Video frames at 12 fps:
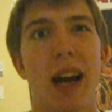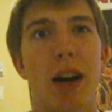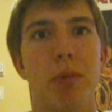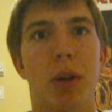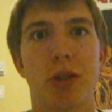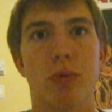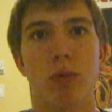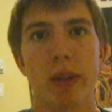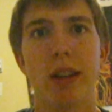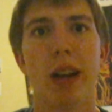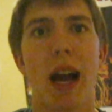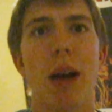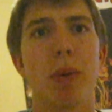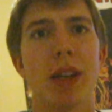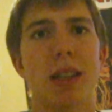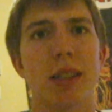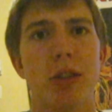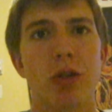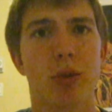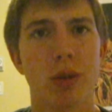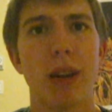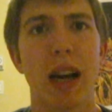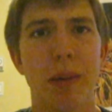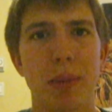how much real happiness and
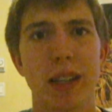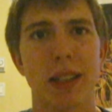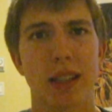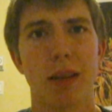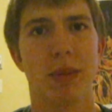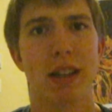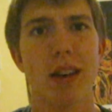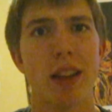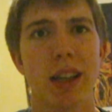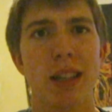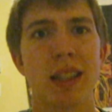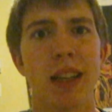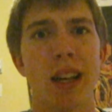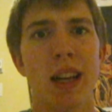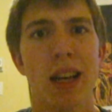true happiness comes out of this.